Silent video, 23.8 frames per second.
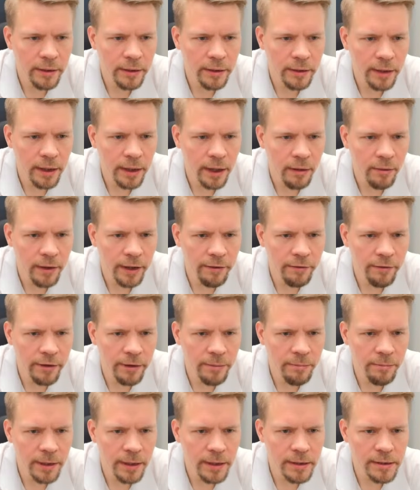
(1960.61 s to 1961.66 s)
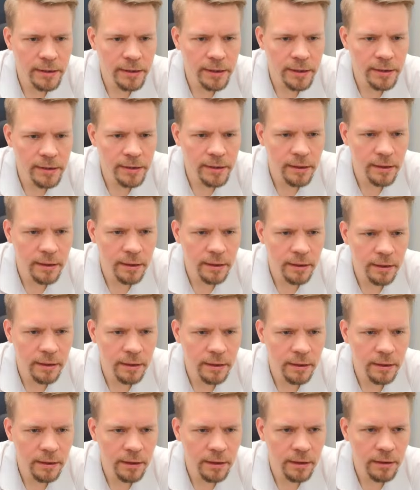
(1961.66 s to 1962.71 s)
now every piece is
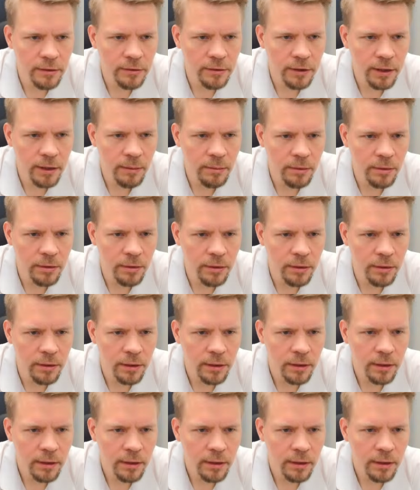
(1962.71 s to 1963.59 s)
in trouble.